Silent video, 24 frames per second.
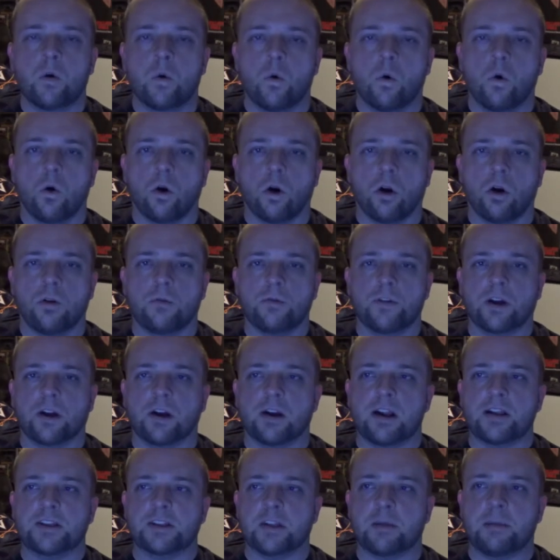or they're
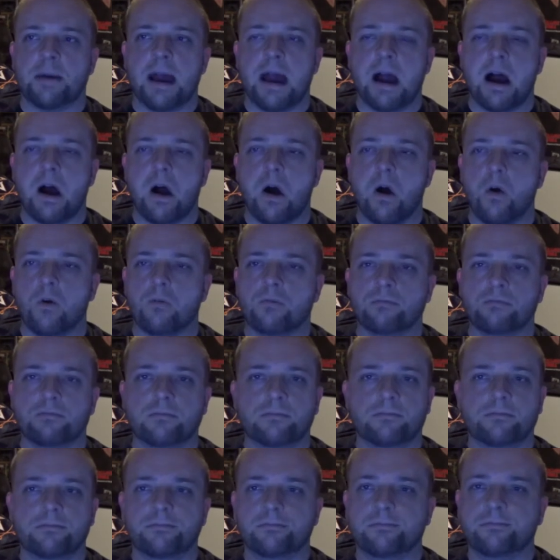going to somehow
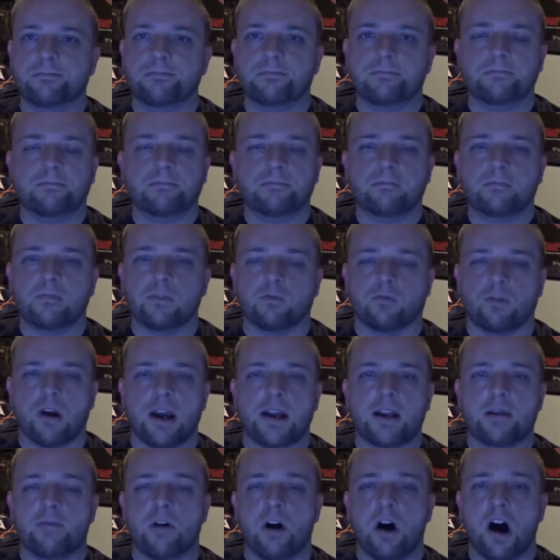
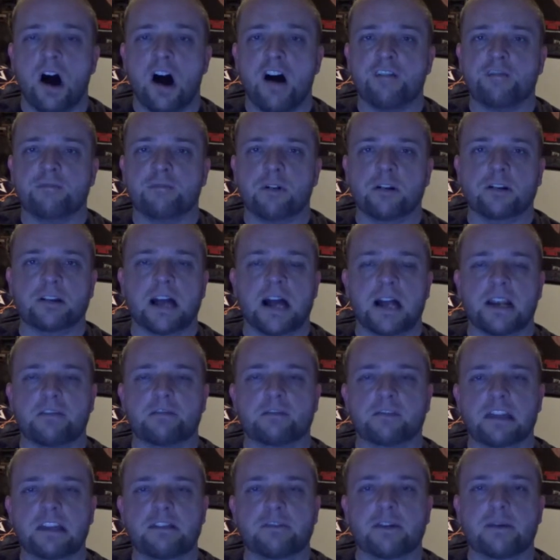write him off, but kind
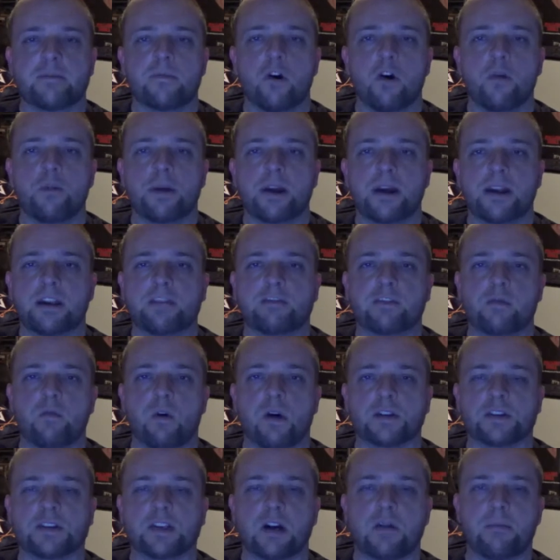of leave him open if he
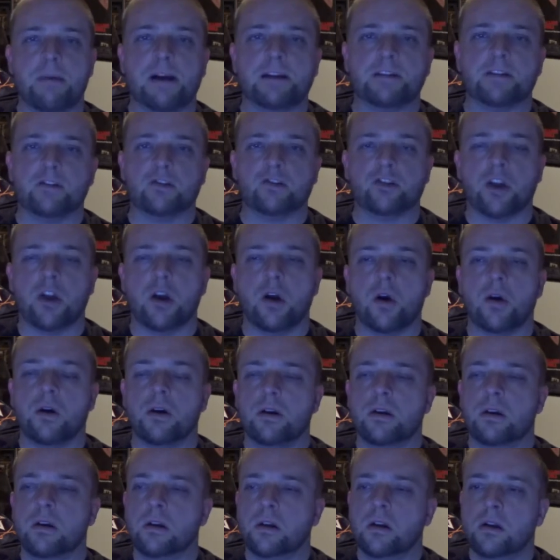wants to come back to the show.
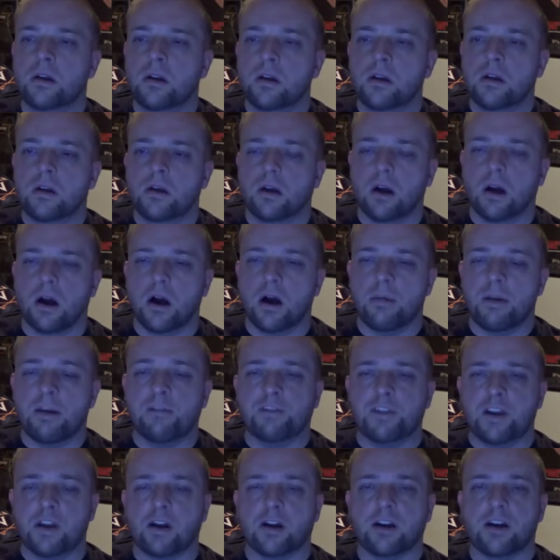
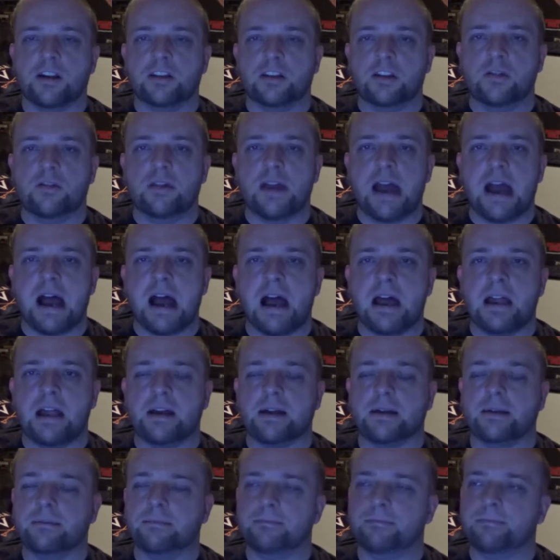If they're going to do that,